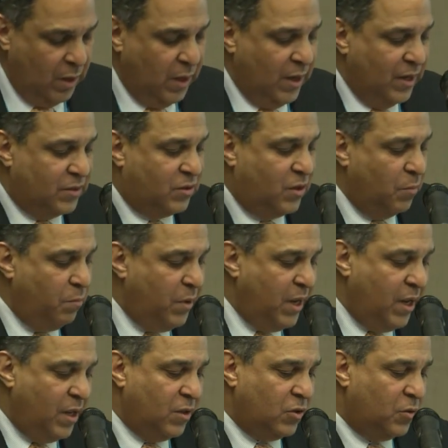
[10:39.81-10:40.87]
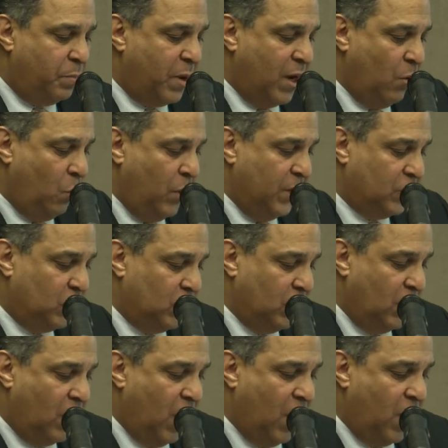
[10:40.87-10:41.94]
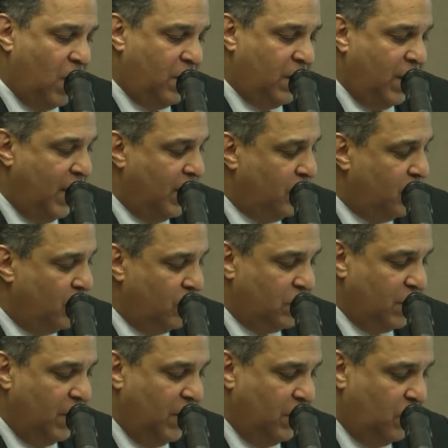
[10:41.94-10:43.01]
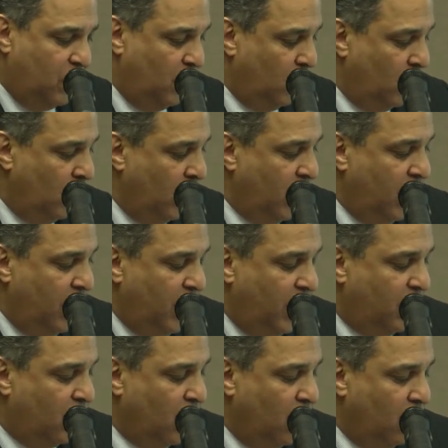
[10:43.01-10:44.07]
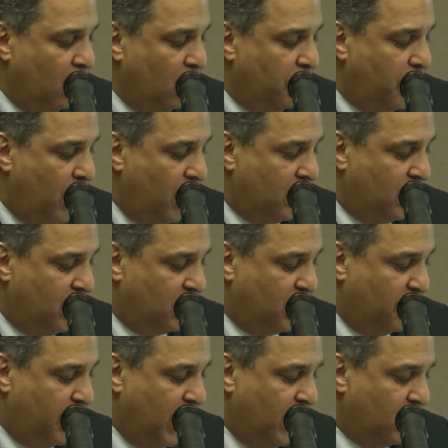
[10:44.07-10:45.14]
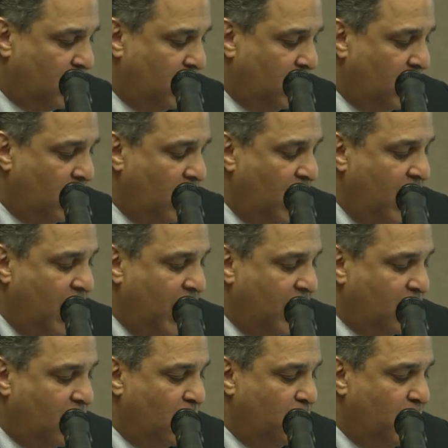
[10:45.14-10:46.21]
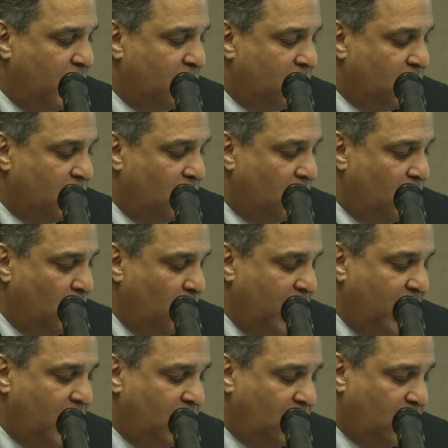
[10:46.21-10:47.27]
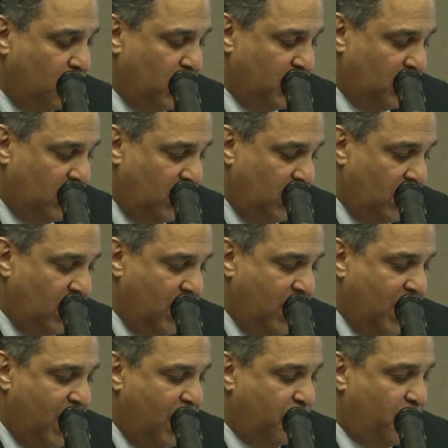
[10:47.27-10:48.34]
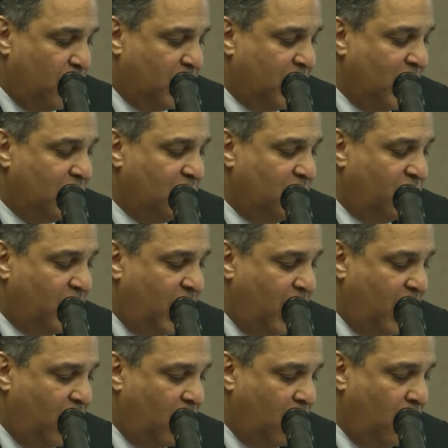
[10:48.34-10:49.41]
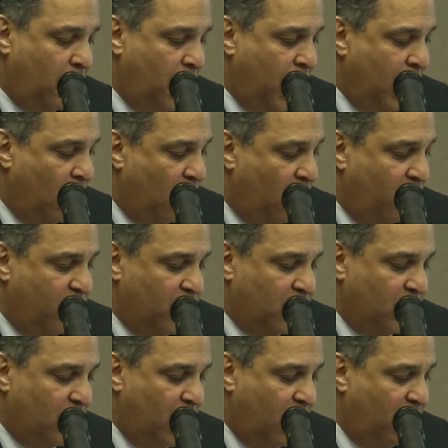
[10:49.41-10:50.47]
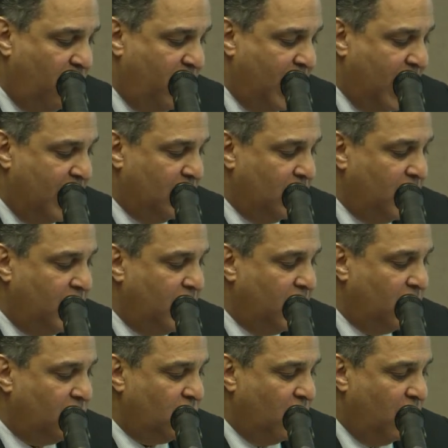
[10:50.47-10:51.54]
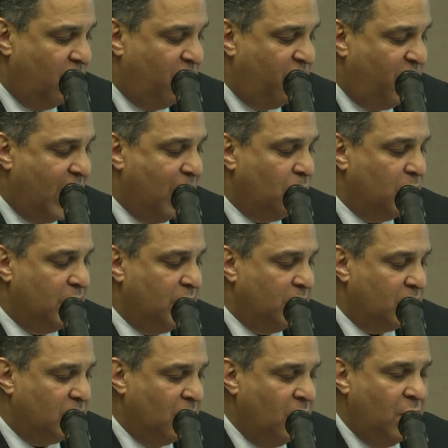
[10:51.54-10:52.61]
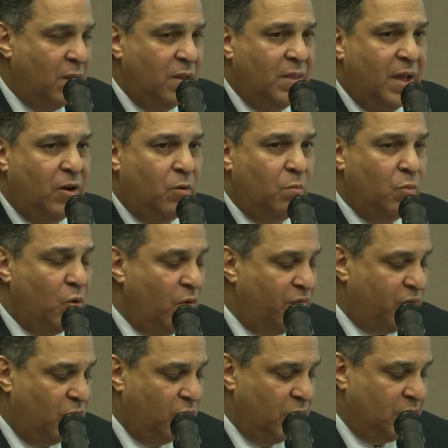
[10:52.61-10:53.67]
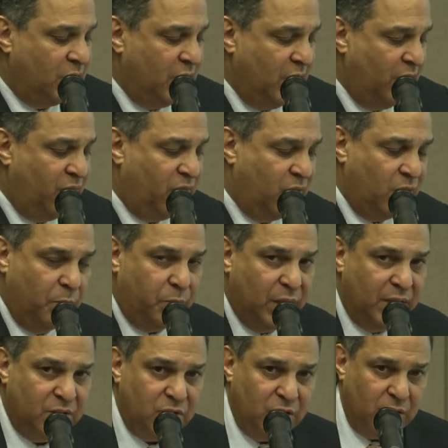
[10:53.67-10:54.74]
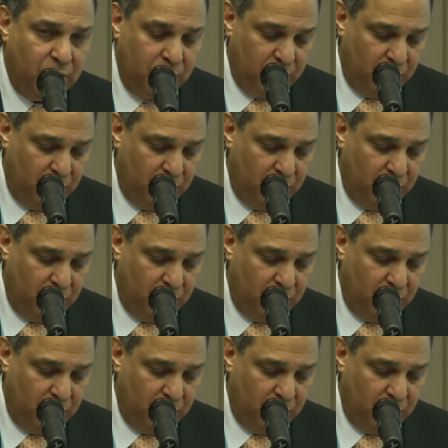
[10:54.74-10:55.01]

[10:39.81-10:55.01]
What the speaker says: It's the means by which God enters into eternal participation and commits to intimacy and protective care over the love and lineage of families that are moved to receive the blessing.